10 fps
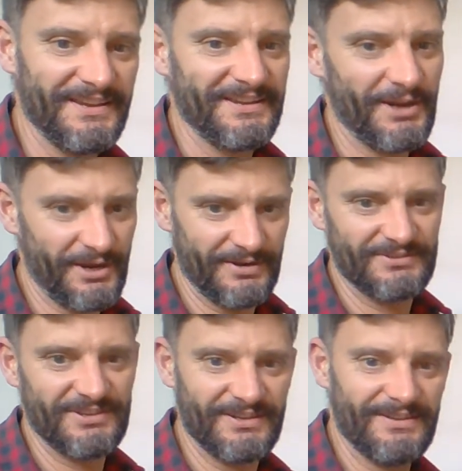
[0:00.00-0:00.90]
go
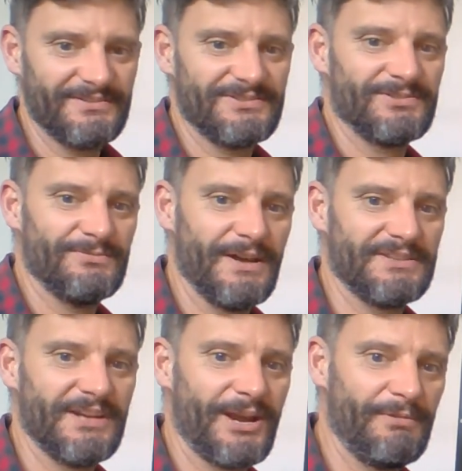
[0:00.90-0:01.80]
to
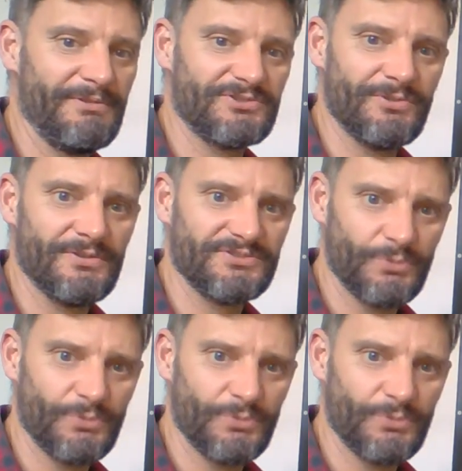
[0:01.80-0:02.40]
takeaway restaurants,